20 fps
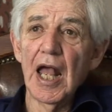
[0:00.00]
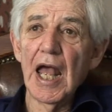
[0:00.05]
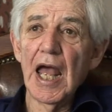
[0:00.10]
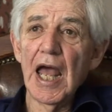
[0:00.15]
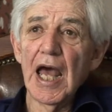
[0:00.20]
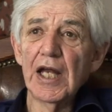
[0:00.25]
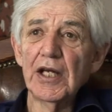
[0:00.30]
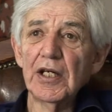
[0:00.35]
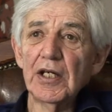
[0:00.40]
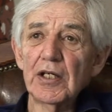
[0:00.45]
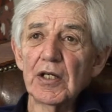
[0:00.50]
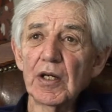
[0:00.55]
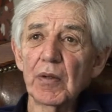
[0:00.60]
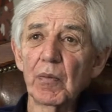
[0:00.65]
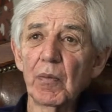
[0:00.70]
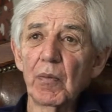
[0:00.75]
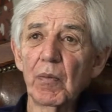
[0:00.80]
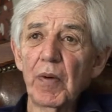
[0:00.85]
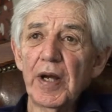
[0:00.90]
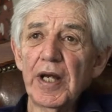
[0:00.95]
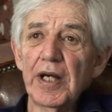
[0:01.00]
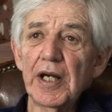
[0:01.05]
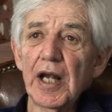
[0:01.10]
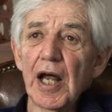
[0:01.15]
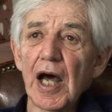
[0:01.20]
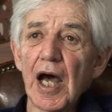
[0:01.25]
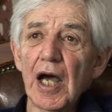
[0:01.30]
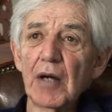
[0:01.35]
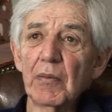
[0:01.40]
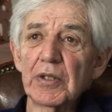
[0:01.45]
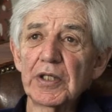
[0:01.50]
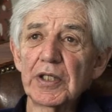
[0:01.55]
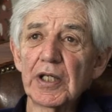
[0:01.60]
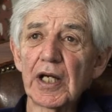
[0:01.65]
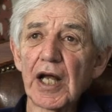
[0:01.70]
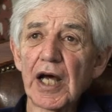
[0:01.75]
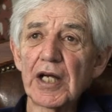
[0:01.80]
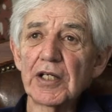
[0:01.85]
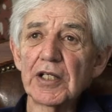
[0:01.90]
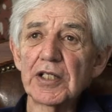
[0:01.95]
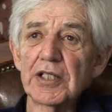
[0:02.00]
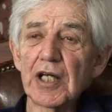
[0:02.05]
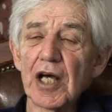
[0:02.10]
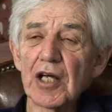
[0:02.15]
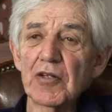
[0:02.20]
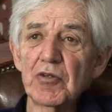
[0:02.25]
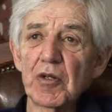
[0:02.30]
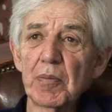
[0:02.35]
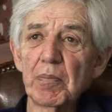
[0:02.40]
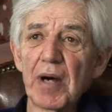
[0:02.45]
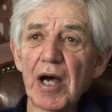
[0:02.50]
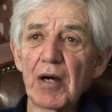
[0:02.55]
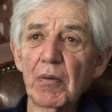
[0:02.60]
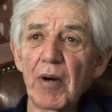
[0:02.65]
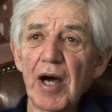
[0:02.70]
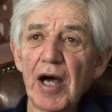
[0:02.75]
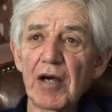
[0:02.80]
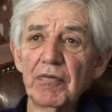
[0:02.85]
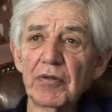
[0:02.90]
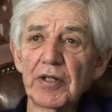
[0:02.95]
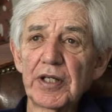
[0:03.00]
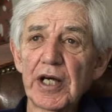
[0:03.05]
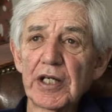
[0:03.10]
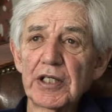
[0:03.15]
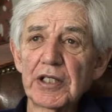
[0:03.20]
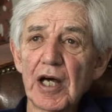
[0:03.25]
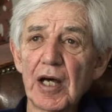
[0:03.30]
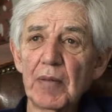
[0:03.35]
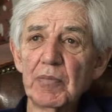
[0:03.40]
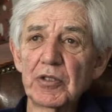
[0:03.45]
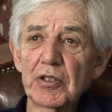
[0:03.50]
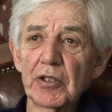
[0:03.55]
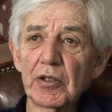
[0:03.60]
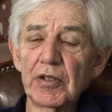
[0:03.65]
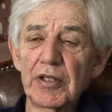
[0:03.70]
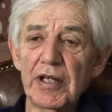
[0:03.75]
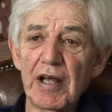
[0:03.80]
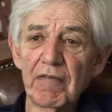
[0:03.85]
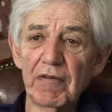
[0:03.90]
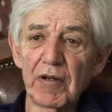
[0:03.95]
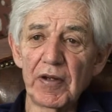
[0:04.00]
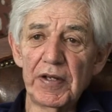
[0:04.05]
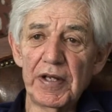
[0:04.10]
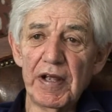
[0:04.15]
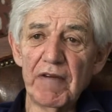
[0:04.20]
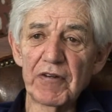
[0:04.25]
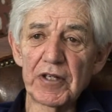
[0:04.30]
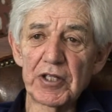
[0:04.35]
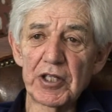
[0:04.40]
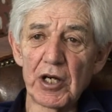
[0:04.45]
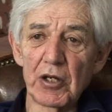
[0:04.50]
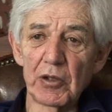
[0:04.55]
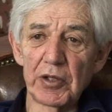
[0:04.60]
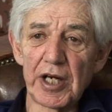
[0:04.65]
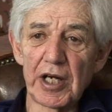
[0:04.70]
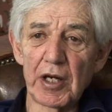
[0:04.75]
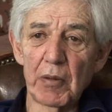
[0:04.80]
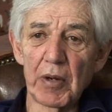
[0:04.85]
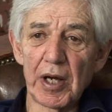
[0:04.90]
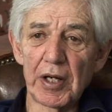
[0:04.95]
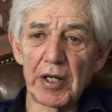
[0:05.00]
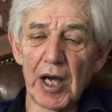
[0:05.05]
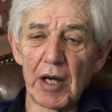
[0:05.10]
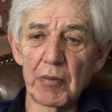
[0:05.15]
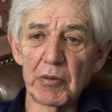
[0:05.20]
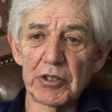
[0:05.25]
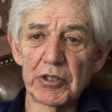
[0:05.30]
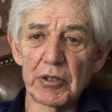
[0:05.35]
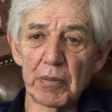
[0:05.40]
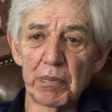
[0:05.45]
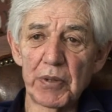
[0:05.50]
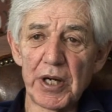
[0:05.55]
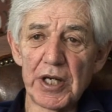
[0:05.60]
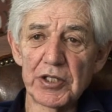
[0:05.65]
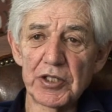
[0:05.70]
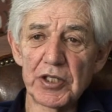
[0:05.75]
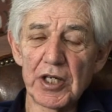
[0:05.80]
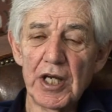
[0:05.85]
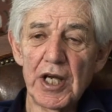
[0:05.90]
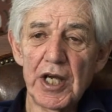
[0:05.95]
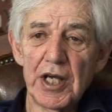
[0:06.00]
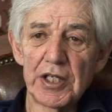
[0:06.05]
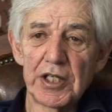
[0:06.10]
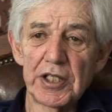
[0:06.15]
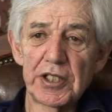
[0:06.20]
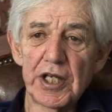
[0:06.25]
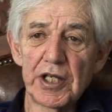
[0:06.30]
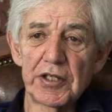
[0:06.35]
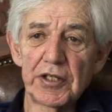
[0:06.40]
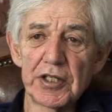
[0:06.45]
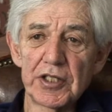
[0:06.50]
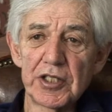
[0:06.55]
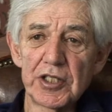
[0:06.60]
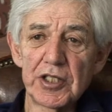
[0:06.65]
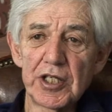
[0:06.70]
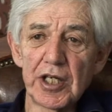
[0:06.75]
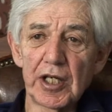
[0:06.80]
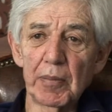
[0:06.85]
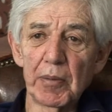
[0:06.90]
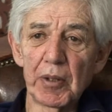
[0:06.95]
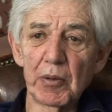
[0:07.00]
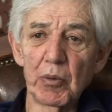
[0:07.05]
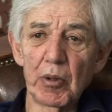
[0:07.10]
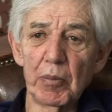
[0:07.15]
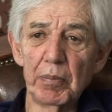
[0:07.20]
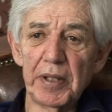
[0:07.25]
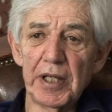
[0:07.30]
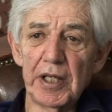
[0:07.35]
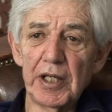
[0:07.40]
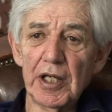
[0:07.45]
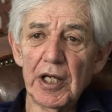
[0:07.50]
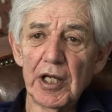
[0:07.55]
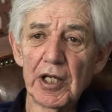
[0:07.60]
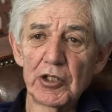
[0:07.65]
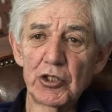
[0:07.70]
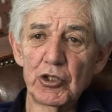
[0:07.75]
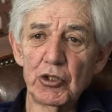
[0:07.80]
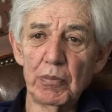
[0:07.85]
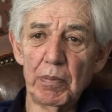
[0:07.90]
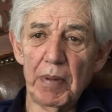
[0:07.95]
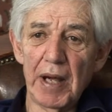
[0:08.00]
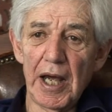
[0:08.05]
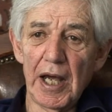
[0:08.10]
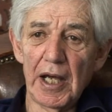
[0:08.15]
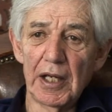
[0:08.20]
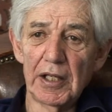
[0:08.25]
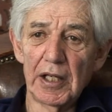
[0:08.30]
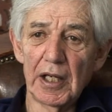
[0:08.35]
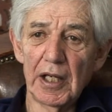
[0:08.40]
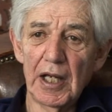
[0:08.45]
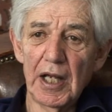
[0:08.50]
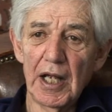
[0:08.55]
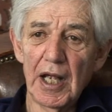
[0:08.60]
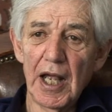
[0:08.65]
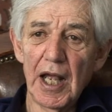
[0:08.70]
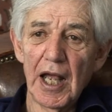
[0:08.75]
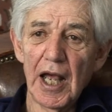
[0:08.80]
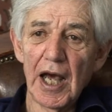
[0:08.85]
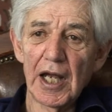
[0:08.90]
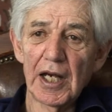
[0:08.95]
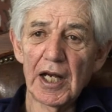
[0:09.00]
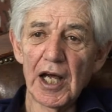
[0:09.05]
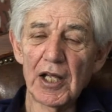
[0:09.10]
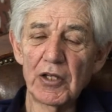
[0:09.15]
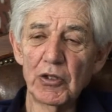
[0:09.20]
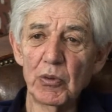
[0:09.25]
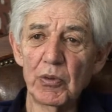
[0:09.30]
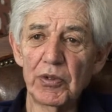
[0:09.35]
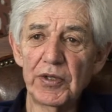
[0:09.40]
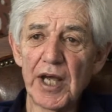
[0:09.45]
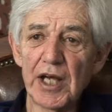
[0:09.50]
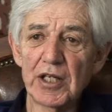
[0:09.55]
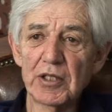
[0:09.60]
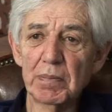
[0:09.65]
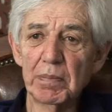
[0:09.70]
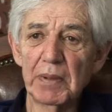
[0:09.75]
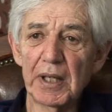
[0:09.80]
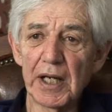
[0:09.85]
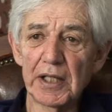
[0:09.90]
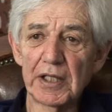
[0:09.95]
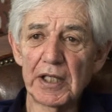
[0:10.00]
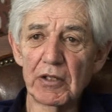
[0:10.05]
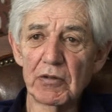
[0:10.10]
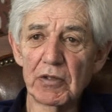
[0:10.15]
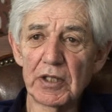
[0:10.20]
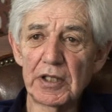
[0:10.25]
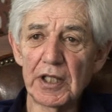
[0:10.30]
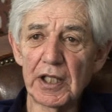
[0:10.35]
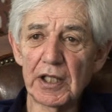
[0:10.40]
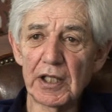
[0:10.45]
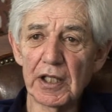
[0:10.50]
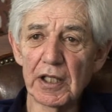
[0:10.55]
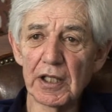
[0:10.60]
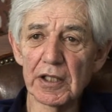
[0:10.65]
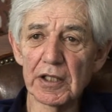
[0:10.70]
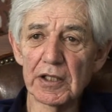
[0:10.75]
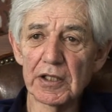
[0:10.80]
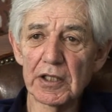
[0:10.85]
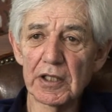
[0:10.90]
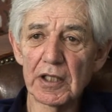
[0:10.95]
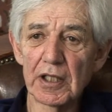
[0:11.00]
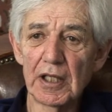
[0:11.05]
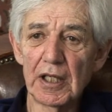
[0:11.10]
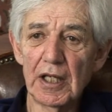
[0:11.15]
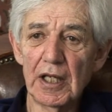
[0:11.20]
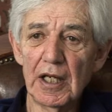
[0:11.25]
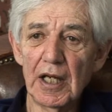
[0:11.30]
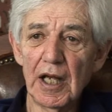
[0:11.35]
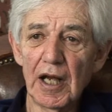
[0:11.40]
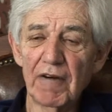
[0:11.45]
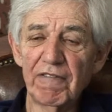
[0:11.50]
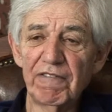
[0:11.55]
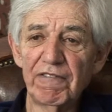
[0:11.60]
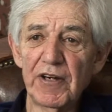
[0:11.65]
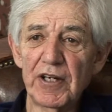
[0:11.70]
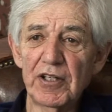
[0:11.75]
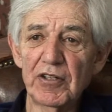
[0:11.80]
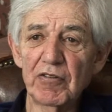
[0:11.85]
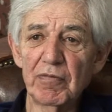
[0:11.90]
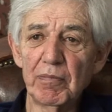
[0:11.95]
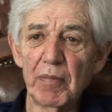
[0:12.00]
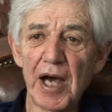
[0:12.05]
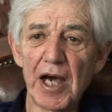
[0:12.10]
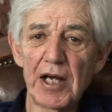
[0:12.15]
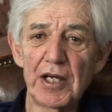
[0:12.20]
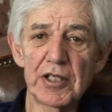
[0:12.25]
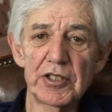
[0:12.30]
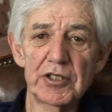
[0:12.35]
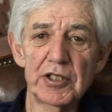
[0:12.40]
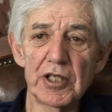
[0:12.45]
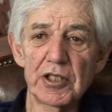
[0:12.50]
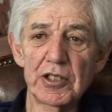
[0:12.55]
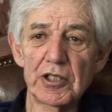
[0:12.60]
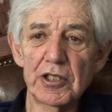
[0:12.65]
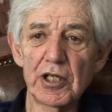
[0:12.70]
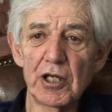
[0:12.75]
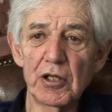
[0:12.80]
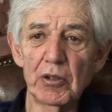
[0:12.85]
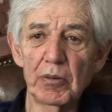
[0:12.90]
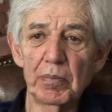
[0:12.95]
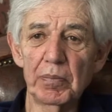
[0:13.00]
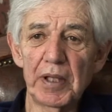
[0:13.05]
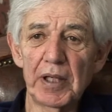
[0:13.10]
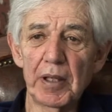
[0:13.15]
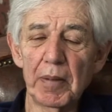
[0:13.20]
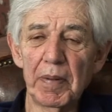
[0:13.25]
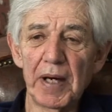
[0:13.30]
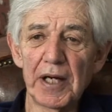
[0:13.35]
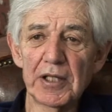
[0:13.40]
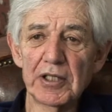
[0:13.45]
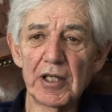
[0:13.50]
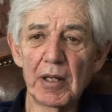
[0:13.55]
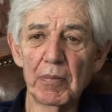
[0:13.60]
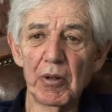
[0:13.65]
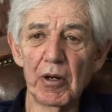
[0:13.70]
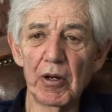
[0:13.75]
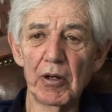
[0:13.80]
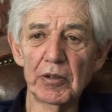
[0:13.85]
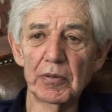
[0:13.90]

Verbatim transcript: and when I was ill, I discussed with my wife at that time, Jill Neville, never told anyone I was depressed. She said the stigma will be too bad, and I thought that's bloody ridiculous. A friend of mine has just told me about some